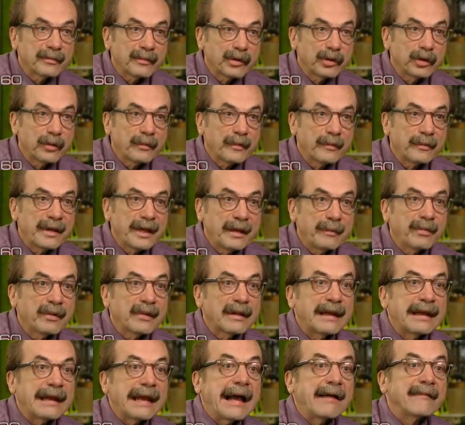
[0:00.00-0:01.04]
group of people
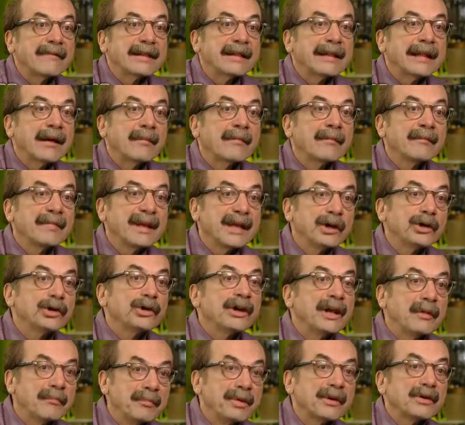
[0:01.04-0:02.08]
and having them be
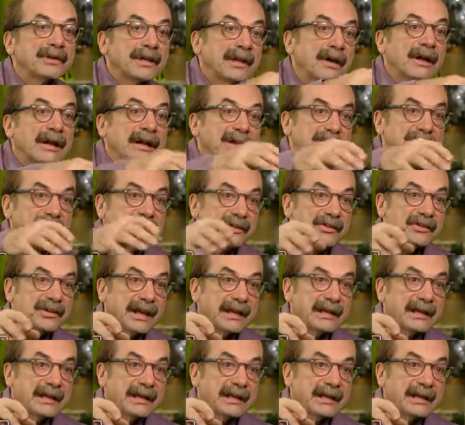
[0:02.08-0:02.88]
good at building on each other's